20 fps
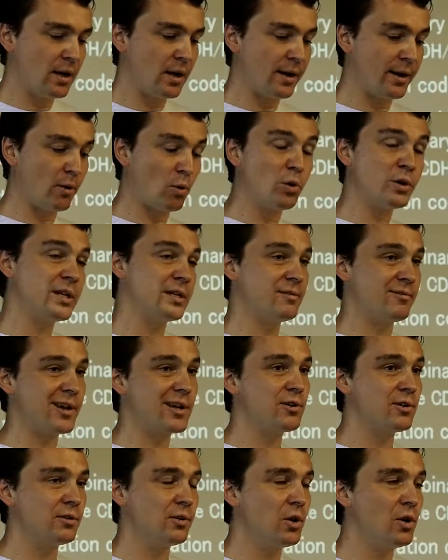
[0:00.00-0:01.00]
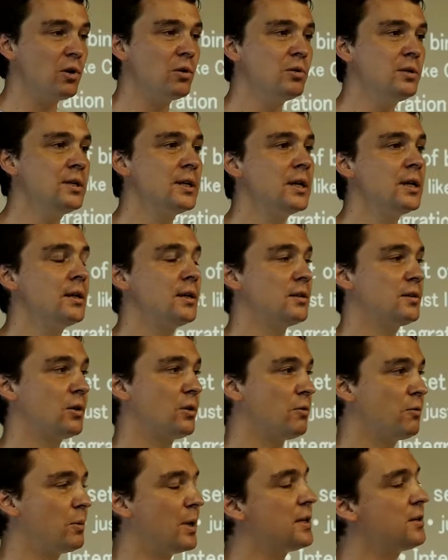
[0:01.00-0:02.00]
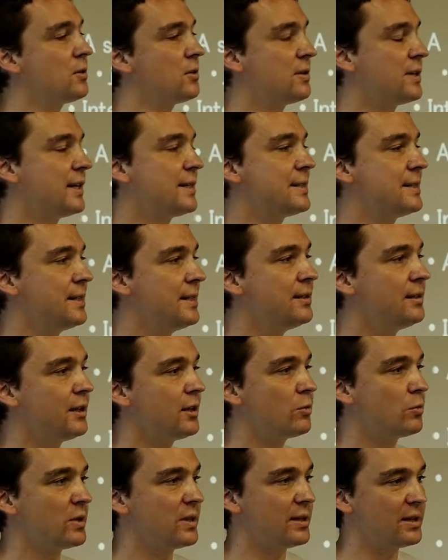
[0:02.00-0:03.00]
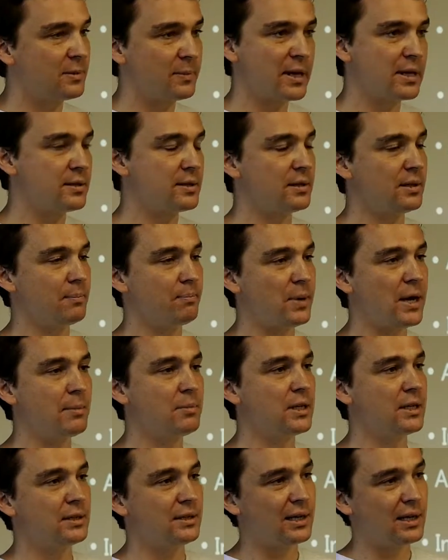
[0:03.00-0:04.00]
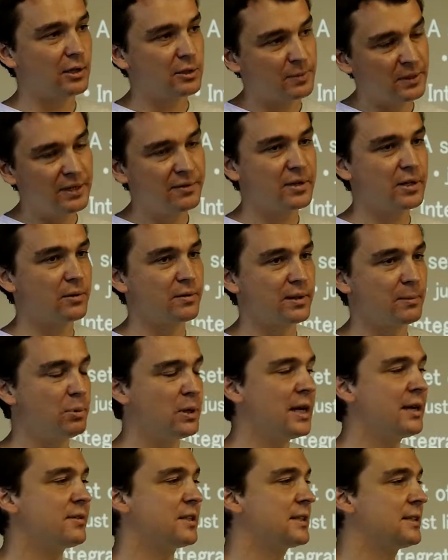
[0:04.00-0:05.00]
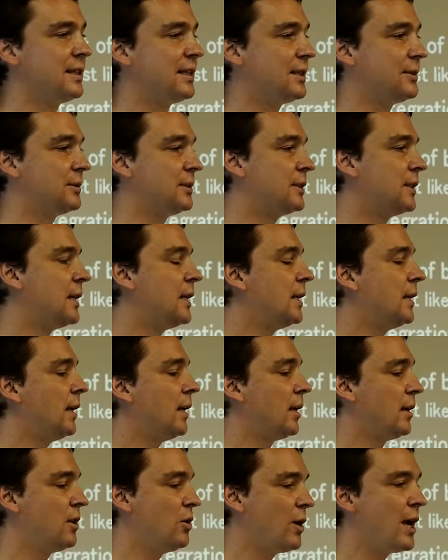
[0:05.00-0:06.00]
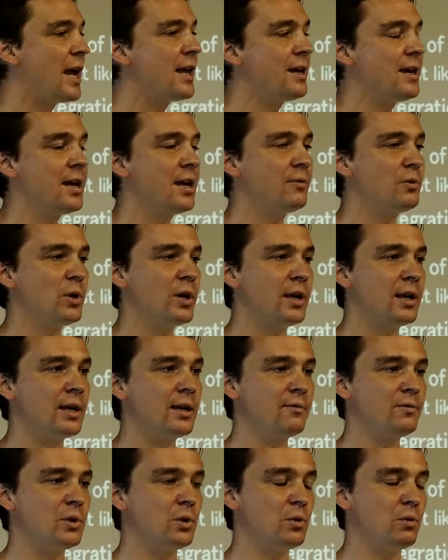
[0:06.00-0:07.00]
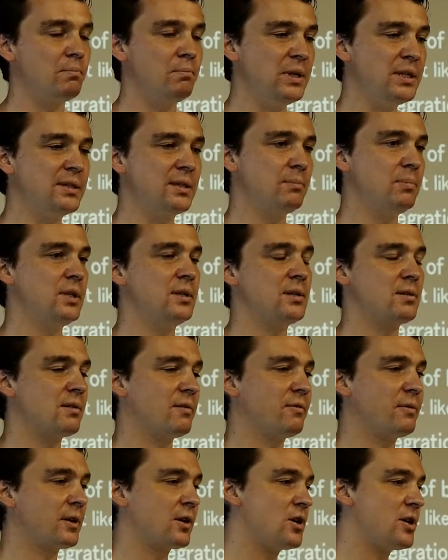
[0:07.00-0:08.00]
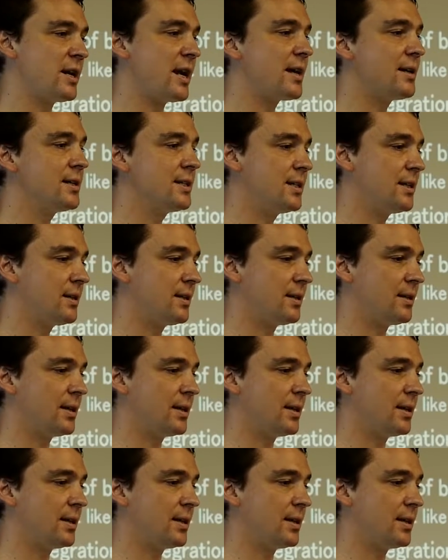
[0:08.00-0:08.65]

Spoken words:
Orchestration code, sort of once you start dealing with especially public clouds, but even on the private clouds, you kind of have to have bits and pieces of functionality